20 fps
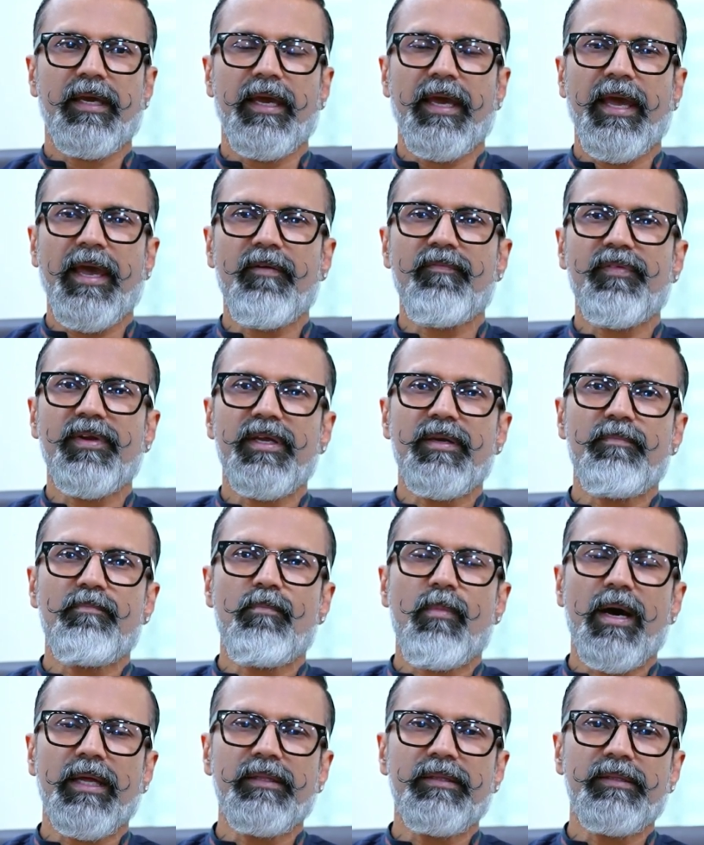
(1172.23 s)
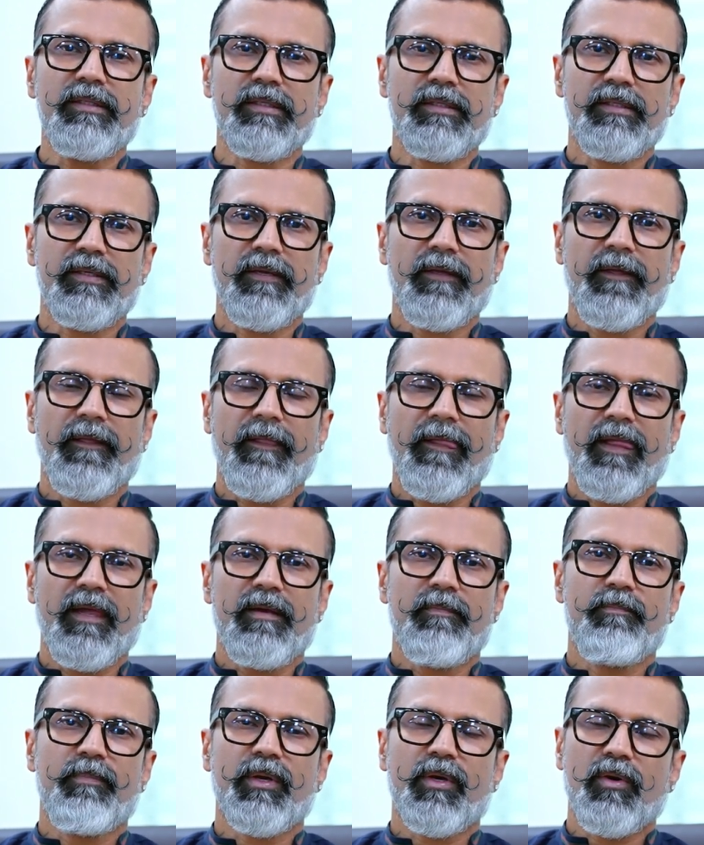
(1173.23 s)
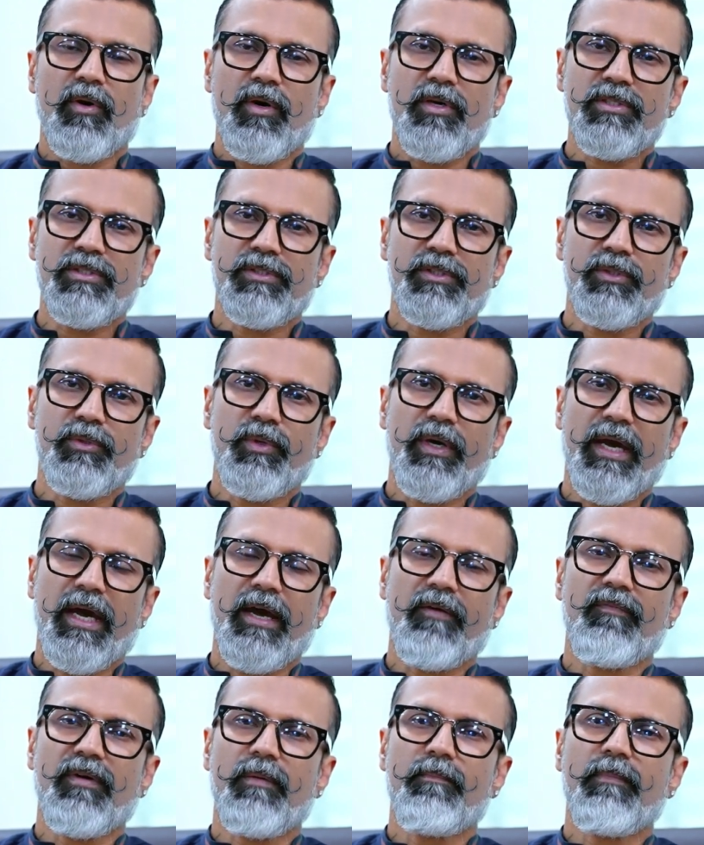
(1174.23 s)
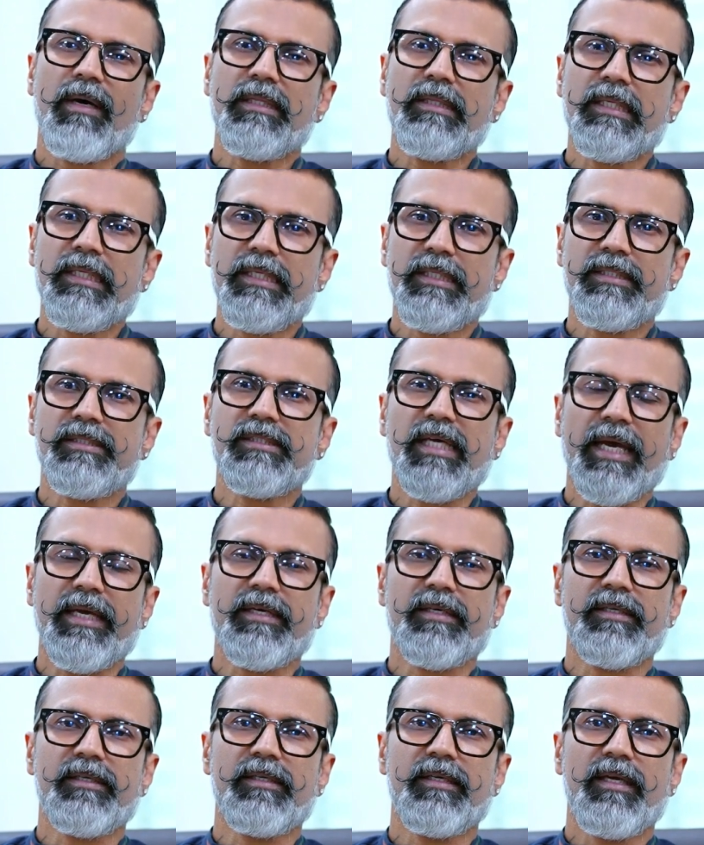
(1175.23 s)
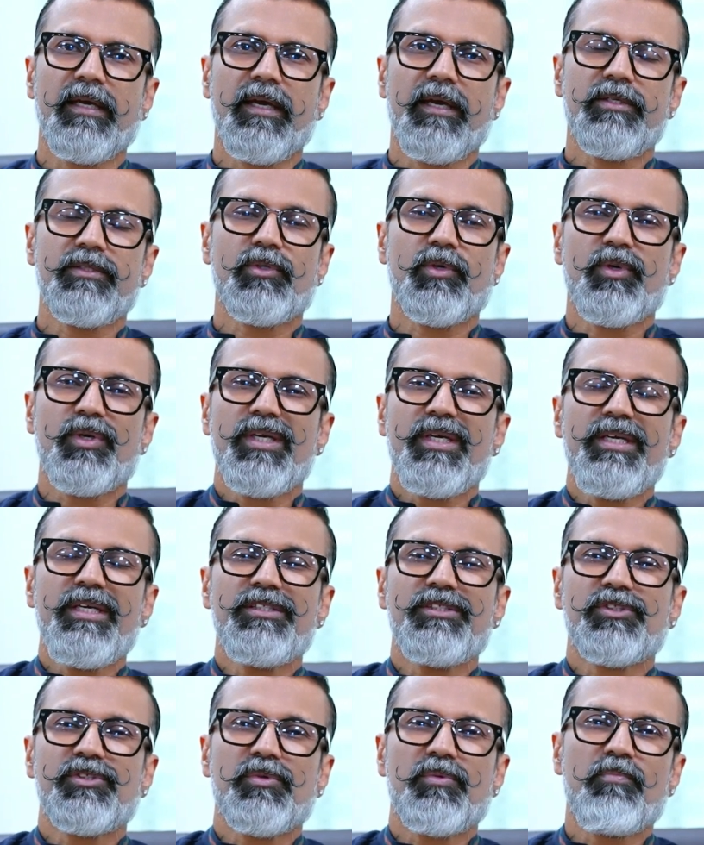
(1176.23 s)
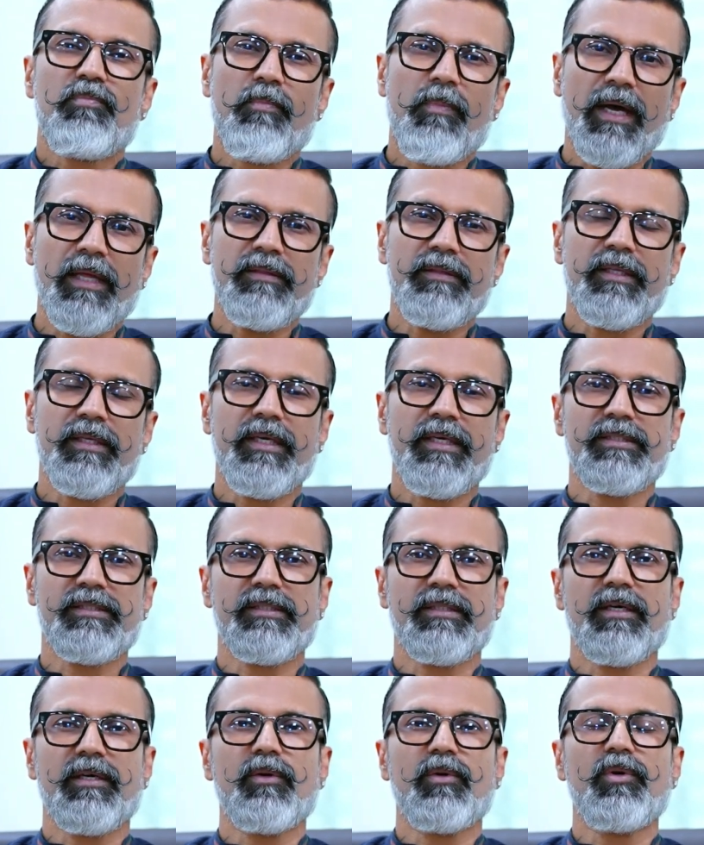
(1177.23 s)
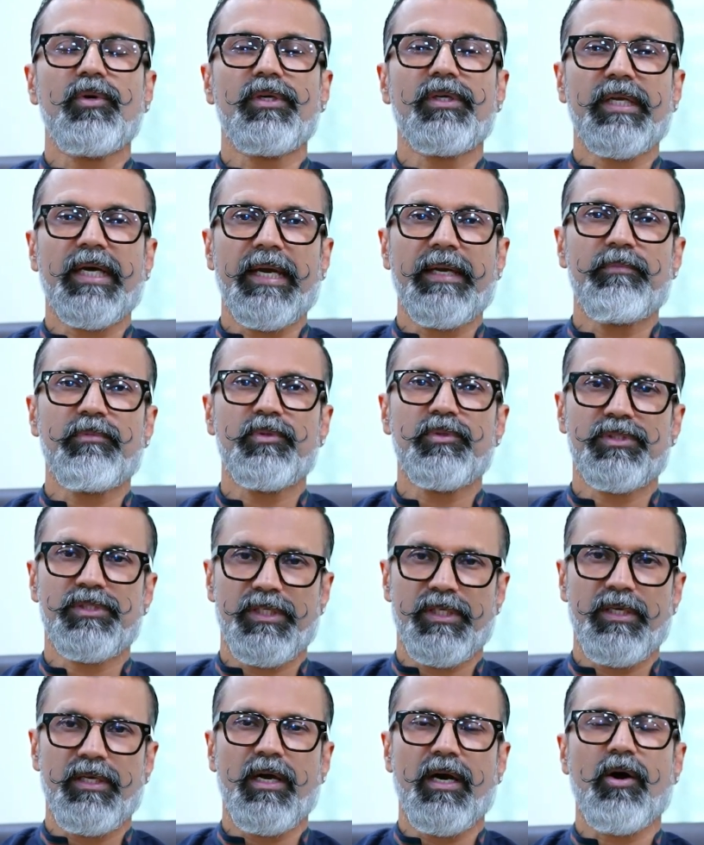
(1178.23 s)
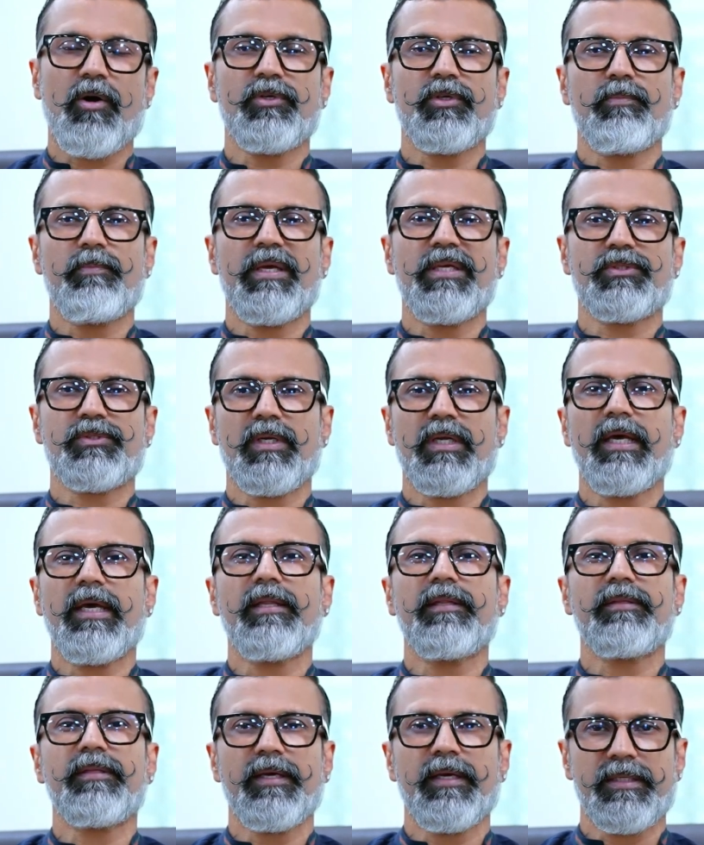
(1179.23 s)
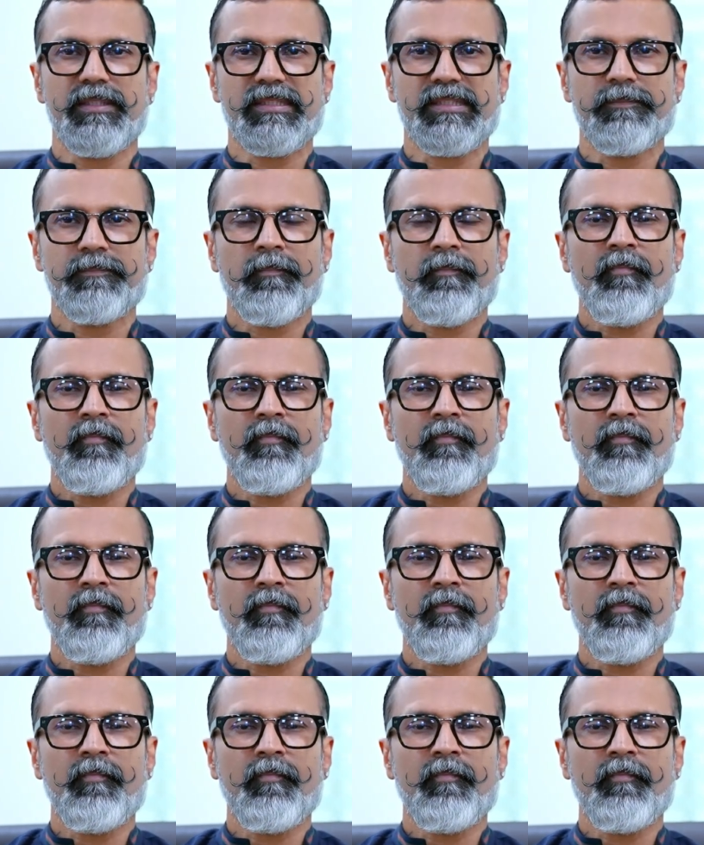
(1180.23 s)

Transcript: every month, because you have a monthly cycle, so each month is a good time to see how your menstrual health is.